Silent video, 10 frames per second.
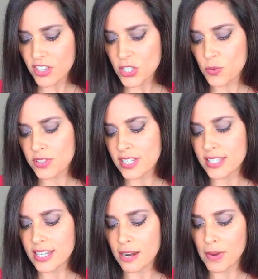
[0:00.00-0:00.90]
This one's
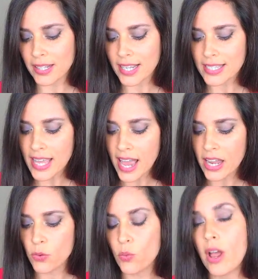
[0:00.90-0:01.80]
consigned by Lane's
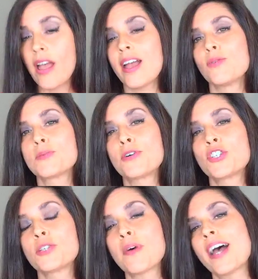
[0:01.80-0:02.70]
End and was
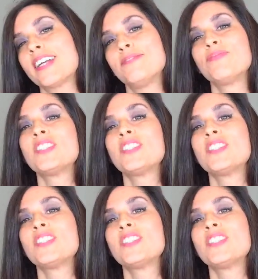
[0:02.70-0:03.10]
purchased by,